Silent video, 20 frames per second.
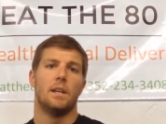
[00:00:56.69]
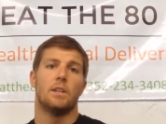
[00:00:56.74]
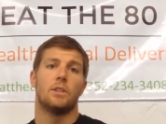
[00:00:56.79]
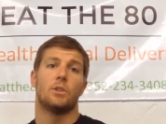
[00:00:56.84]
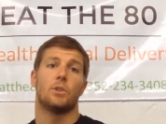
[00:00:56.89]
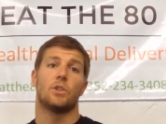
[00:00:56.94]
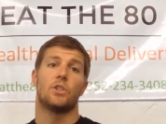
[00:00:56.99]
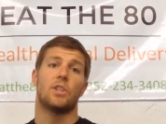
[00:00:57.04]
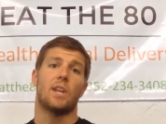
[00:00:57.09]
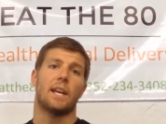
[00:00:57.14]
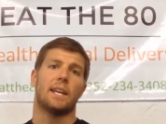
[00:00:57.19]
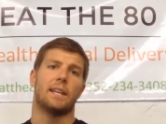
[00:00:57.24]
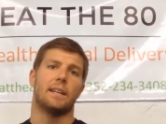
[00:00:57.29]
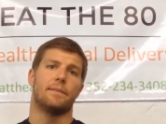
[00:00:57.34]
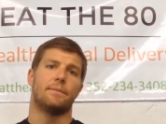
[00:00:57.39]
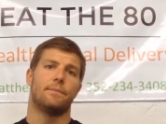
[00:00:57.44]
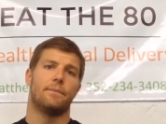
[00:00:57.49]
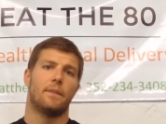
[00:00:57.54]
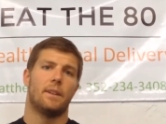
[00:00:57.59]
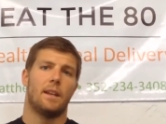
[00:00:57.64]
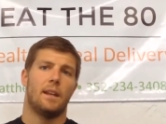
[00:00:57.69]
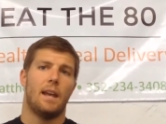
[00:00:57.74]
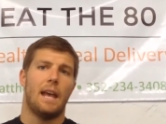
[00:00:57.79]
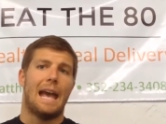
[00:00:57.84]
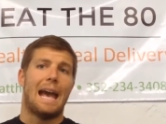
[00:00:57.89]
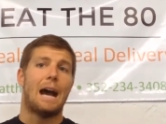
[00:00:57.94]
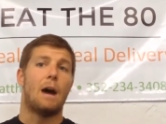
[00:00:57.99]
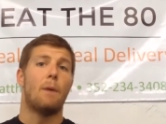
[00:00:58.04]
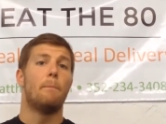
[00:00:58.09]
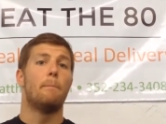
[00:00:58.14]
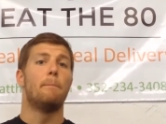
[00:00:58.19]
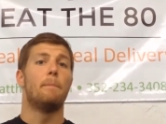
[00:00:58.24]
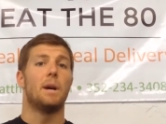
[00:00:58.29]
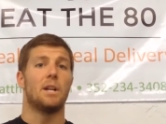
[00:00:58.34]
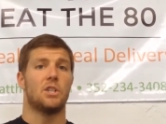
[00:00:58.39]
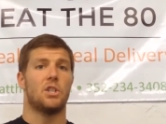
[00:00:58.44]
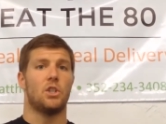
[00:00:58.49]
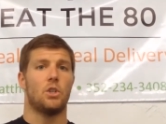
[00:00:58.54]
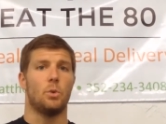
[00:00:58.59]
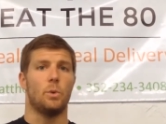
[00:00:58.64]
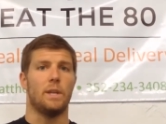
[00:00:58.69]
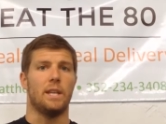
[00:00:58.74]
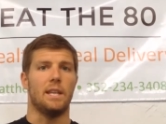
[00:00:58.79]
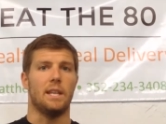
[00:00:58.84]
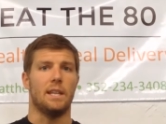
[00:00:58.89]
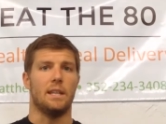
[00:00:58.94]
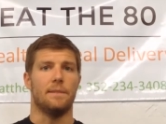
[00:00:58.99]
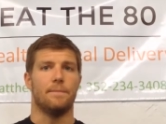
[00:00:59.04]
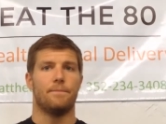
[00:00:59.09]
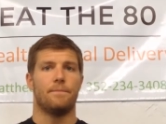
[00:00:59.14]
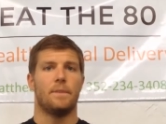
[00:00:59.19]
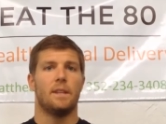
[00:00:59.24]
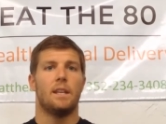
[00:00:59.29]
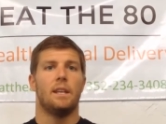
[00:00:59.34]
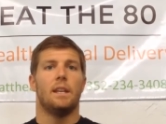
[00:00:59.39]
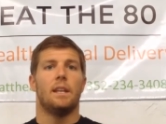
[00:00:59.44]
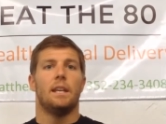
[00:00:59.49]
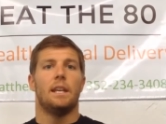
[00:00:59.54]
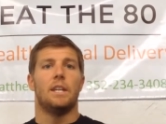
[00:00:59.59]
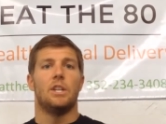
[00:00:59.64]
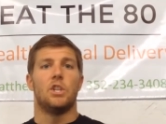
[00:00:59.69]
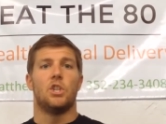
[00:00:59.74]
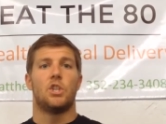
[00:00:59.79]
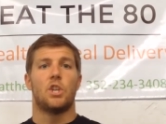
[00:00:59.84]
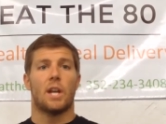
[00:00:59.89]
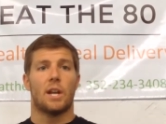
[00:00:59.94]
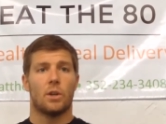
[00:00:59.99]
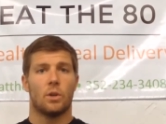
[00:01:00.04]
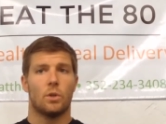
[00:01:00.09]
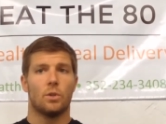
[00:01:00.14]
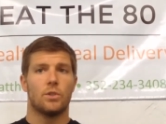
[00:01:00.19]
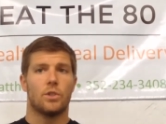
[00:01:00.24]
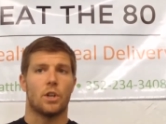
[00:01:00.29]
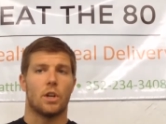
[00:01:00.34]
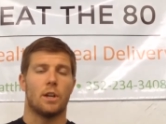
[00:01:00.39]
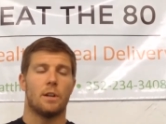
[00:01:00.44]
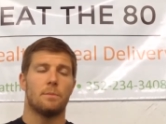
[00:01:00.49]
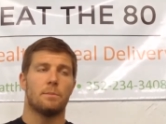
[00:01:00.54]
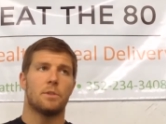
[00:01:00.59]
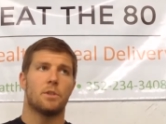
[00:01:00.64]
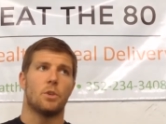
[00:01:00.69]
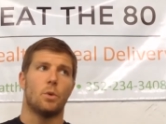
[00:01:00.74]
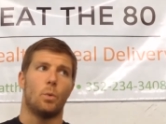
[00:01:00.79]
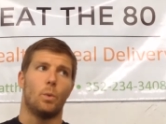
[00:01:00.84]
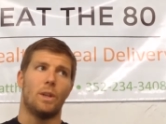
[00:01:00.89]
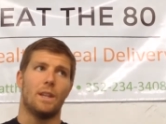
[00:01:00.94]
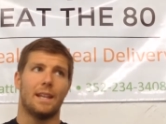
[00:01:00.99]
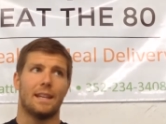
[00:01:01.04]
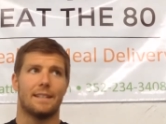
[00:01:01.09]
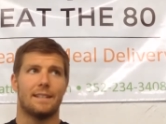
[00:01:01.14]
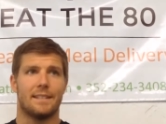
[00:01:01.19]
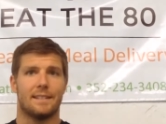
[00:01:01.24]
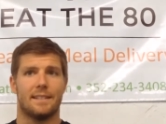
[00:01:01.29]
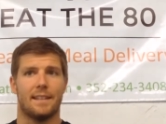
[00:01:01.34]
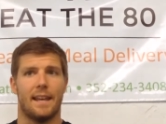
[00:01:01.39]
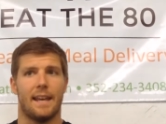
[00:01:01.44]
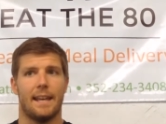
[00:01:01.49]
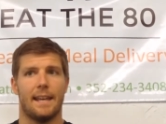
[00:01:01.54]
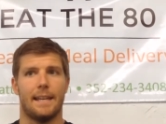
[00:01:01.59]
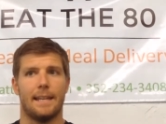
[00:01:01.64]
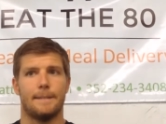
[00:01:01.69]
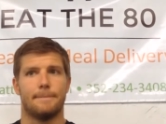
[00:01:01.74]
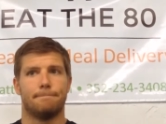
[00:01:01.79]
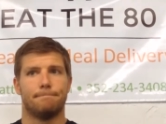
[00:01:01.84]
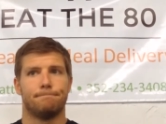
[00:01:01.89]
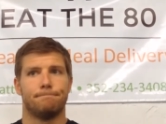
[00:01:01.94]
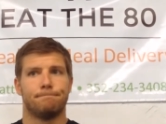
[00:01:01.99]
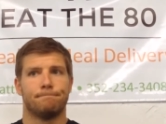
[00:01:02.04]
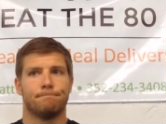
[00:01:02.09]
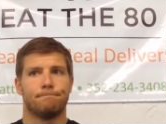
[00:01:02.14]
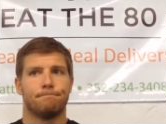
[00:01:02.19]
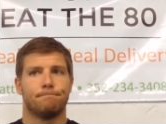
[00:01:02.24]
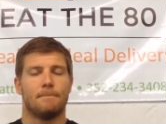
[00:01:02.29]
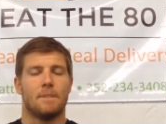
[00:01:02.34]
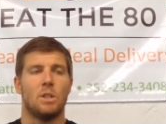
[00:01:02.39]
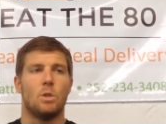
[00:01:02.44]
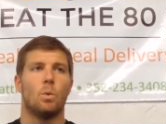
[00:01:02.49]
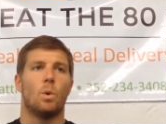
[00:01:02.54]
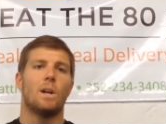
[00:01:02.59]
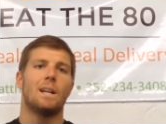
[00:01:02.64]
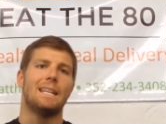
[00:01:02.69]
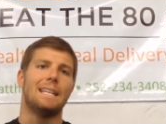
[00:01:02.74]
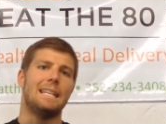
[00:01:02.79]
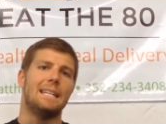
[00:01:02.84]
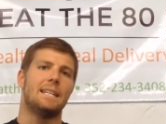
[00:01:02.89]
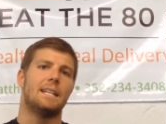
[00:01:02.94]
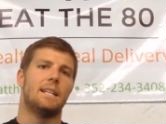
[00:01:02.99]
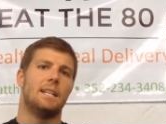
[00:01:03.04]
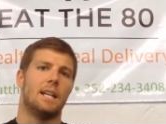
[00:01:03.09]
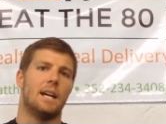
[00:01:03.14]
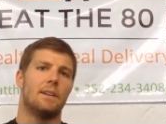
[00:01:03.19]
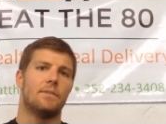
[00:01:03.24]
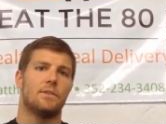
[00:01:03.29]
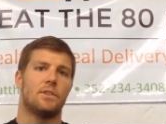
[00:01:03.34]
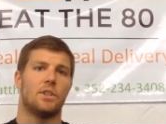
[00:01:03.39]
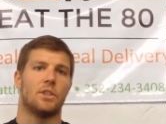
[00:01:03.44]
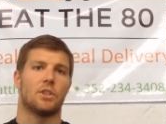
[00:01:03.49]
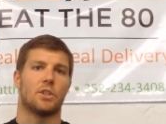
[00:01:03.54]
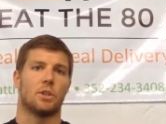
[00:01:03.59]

So second, how much do we eat? In general terms, we like to say eat enough to